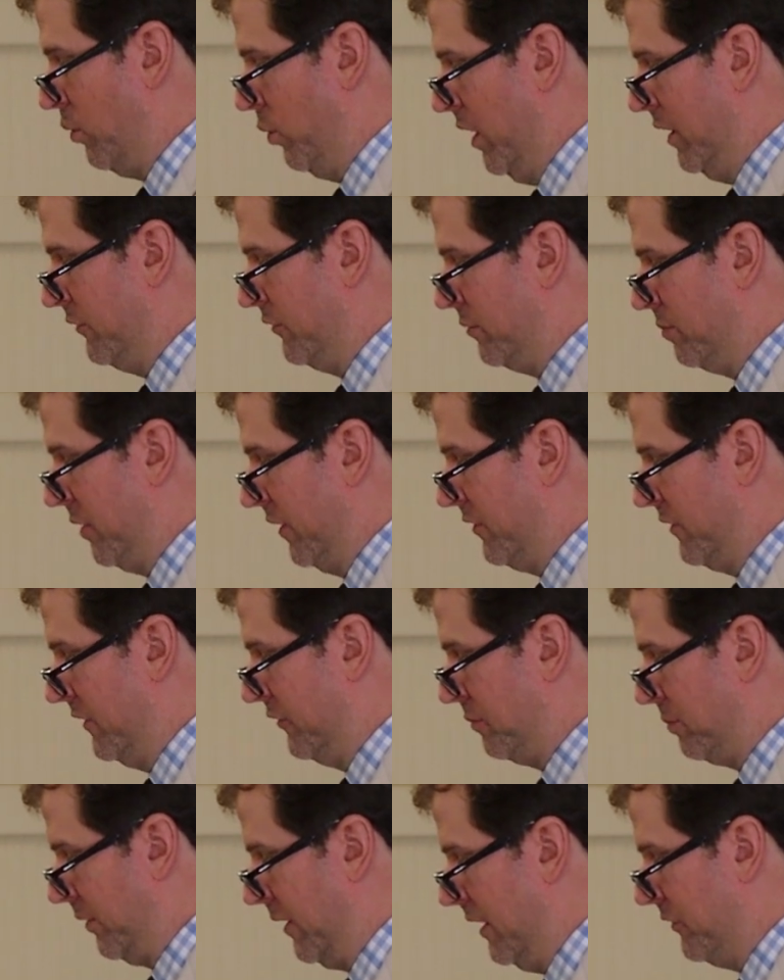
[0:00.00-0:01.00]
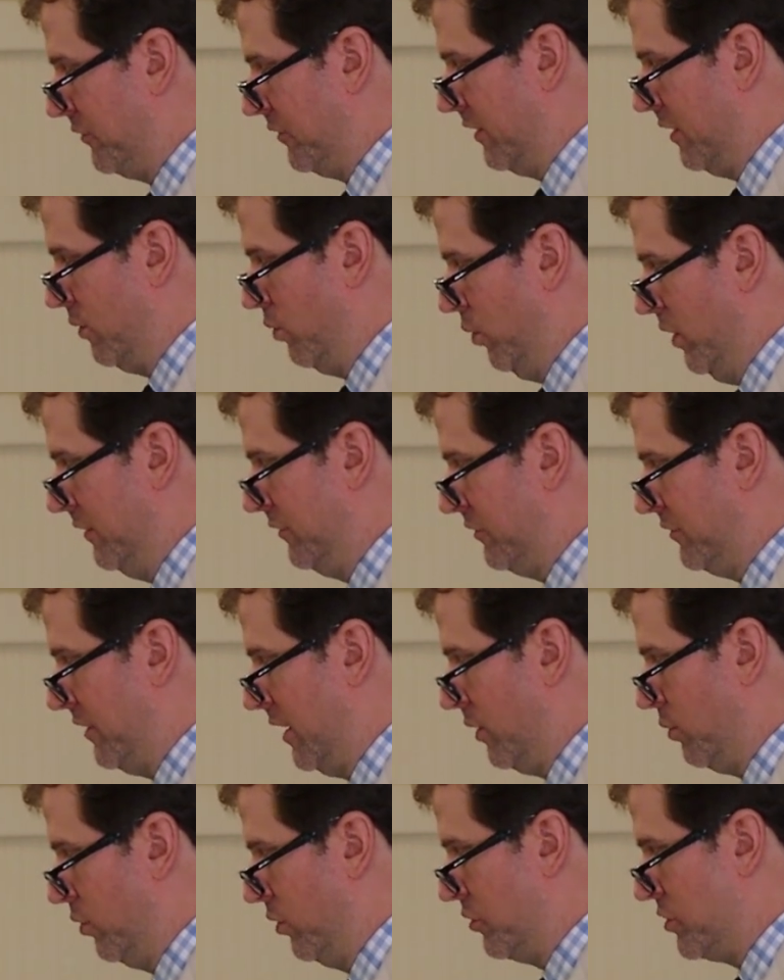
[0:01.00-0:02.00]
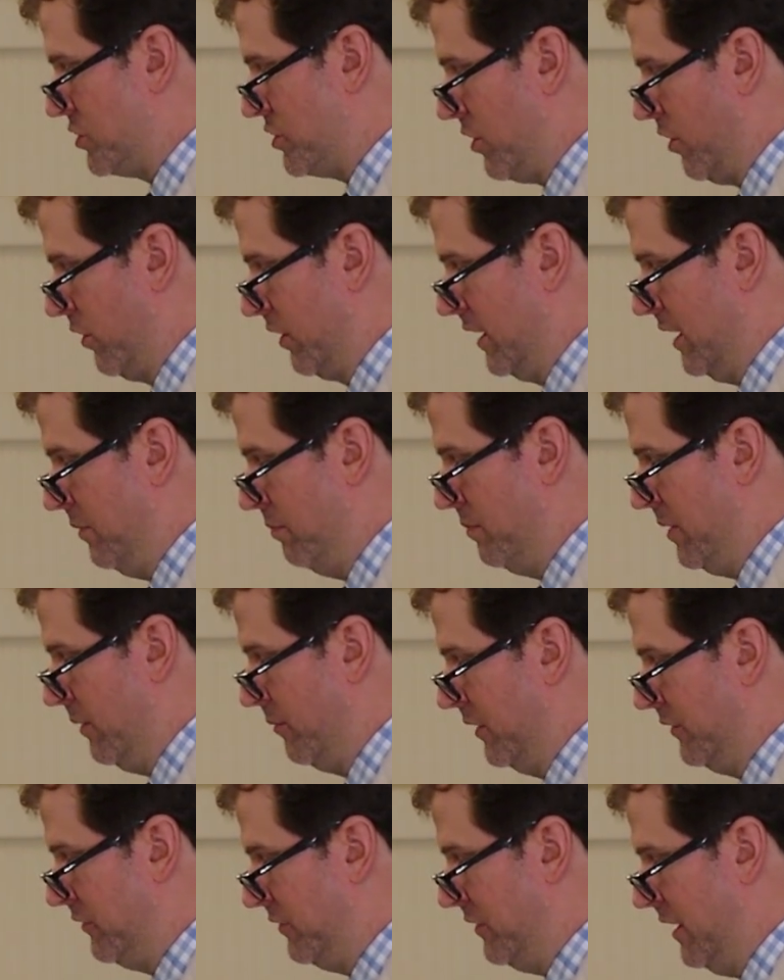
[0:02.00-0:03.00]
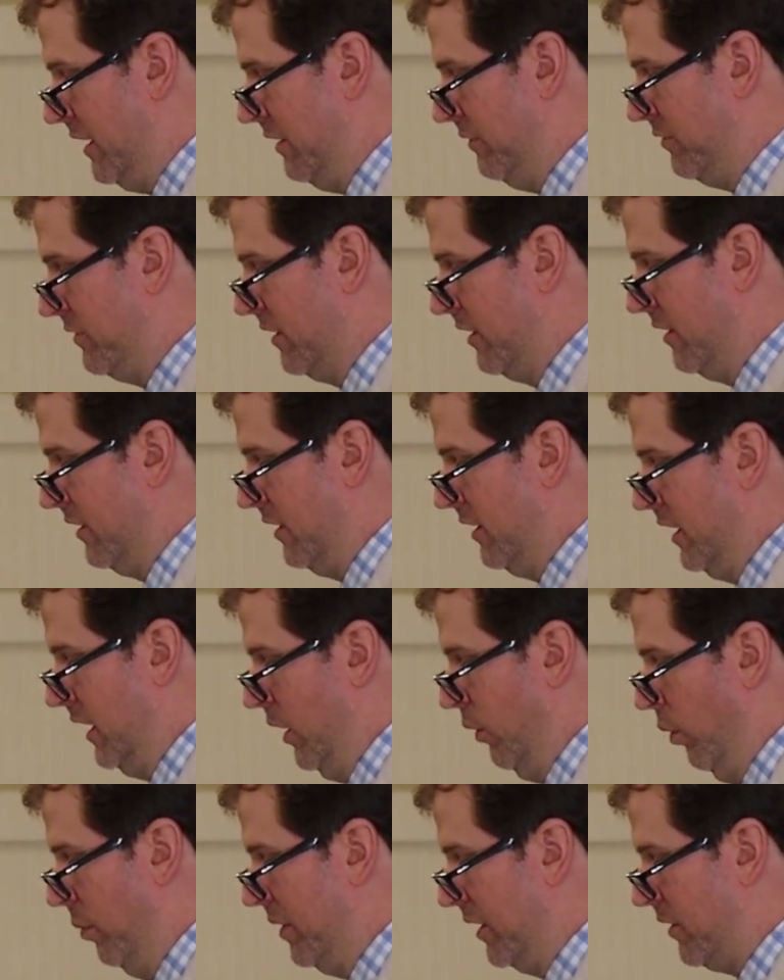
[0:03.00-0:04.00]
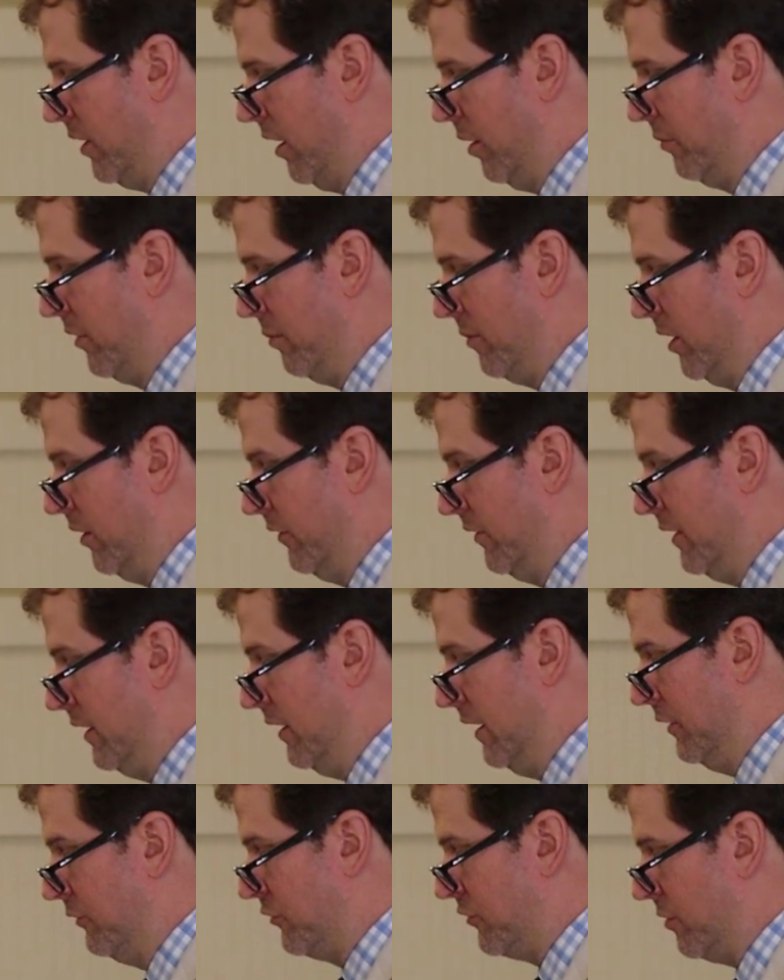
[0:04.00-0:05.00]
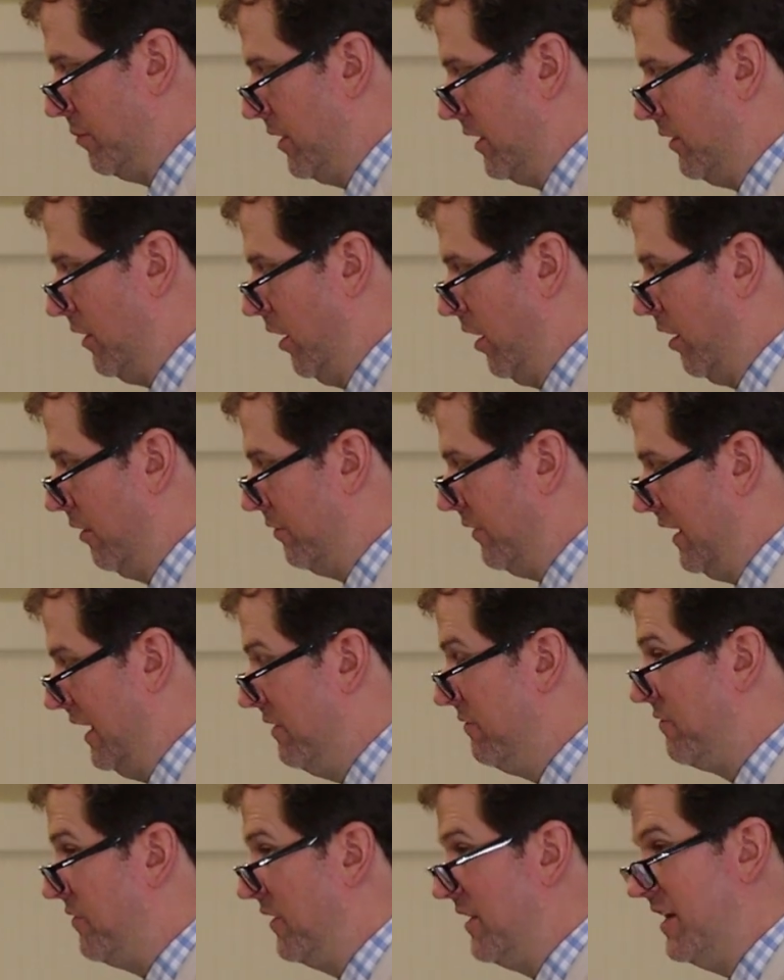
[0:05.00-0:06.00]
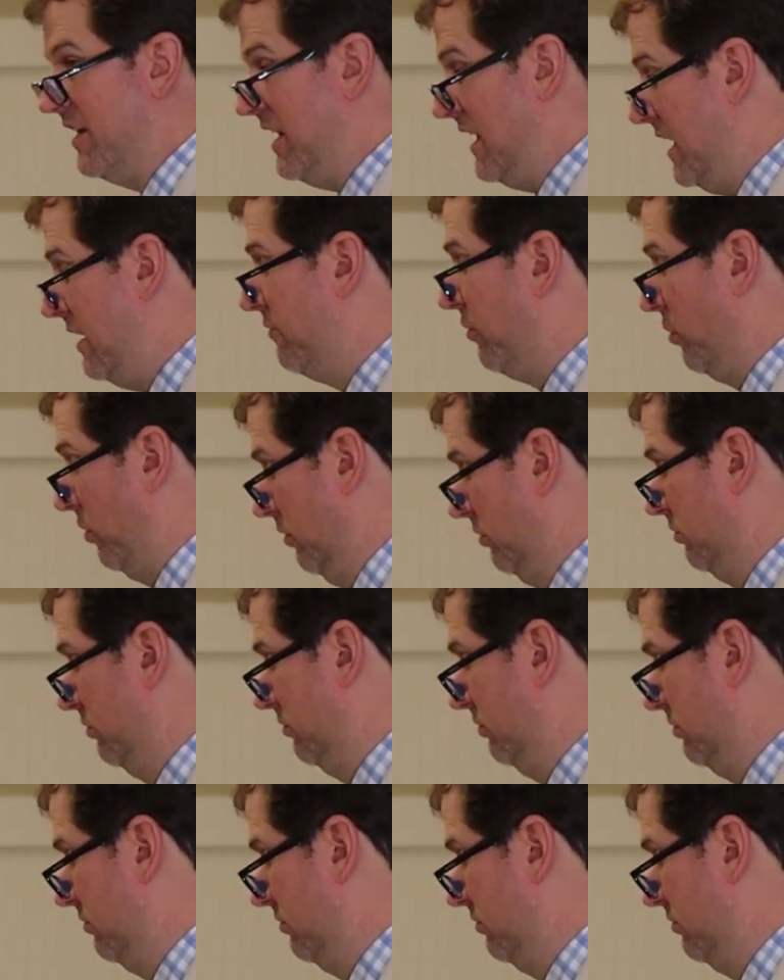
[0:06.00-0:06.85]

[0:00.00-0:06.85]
at once, but this precedent, once set, will surely be received and will become the instrument of infinite evil.